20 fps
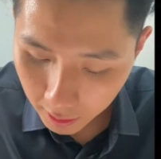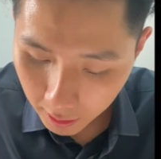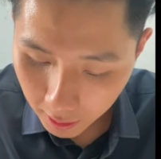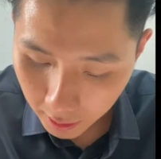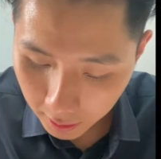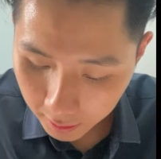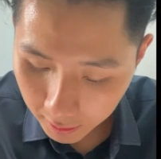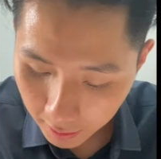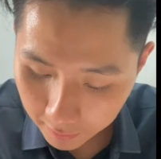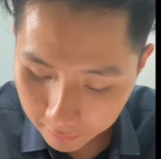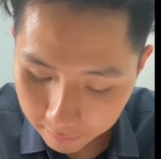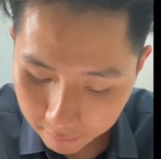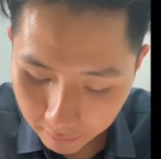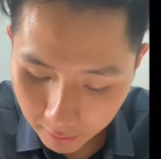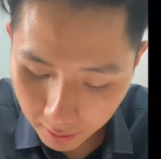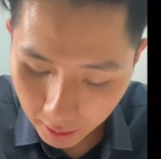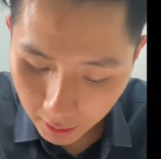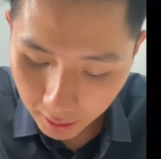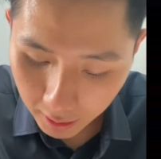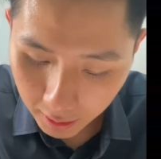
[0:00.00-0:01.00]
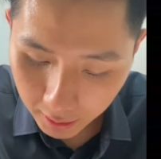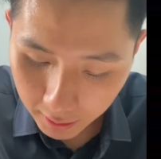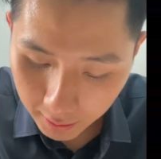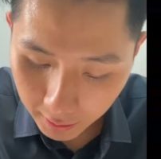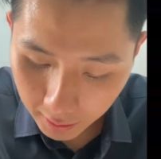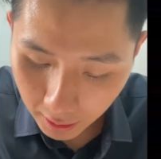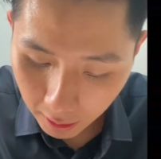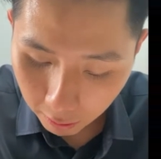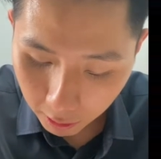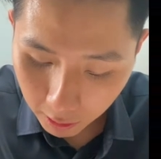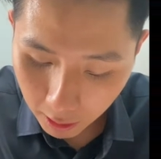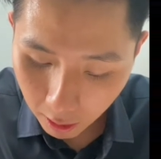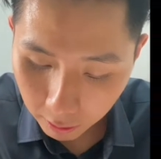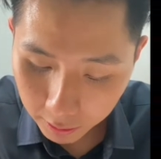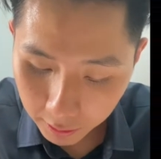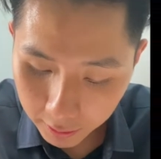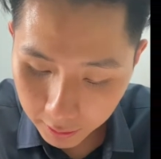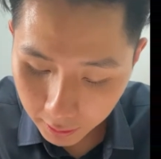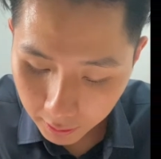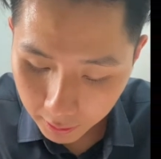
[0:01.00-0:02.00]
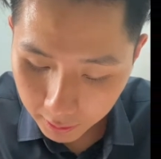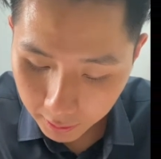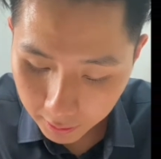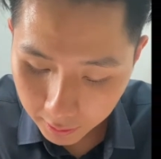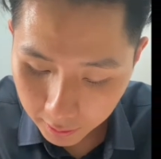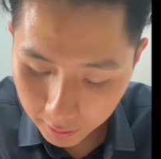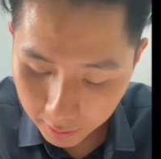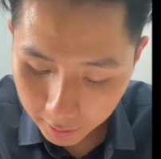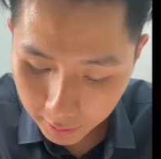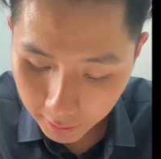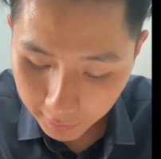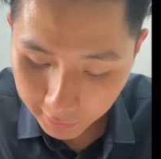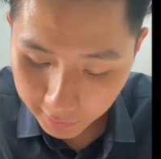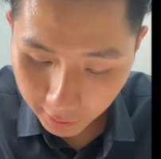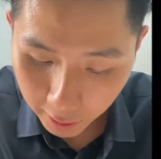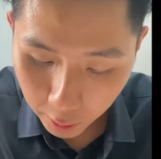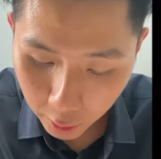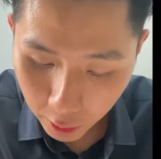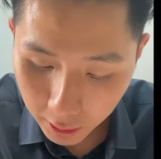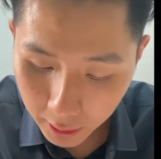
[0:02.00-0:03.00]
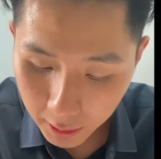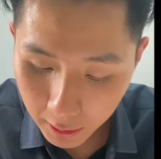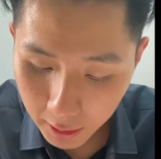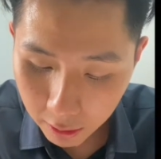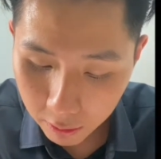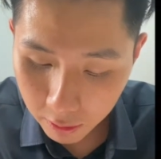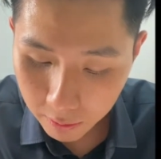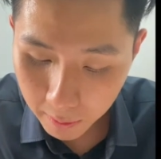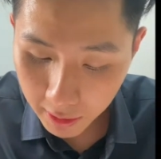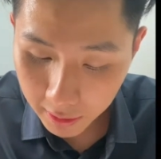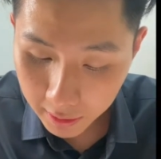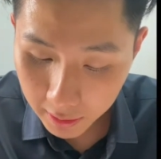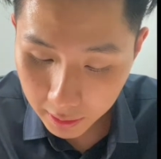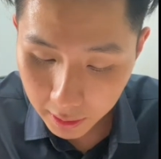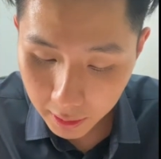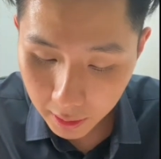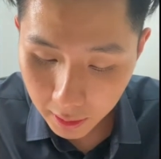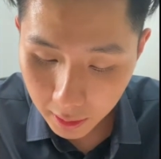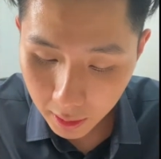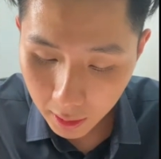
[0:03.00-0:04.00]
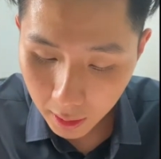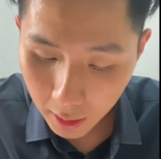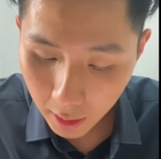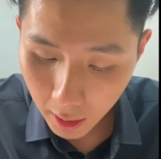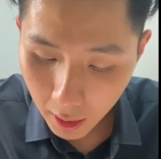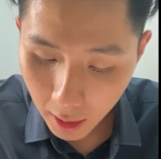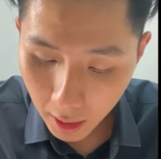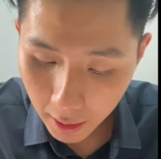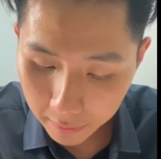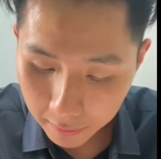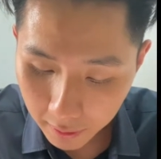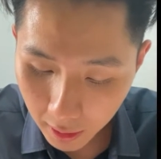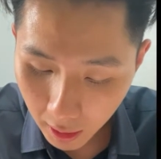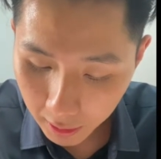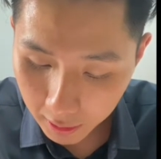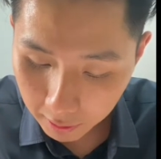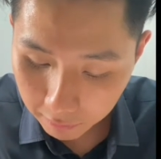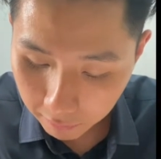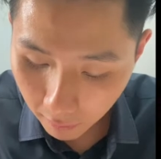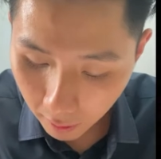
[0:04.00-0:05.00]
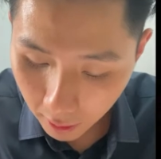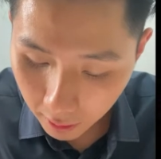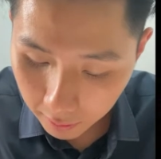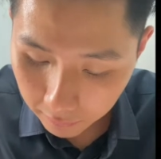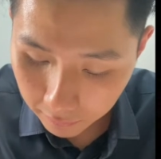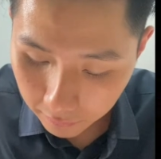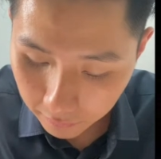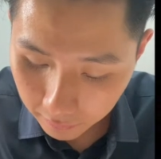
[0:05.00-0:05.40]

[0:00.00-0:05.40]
Again, our counter, distinction incremented. 95,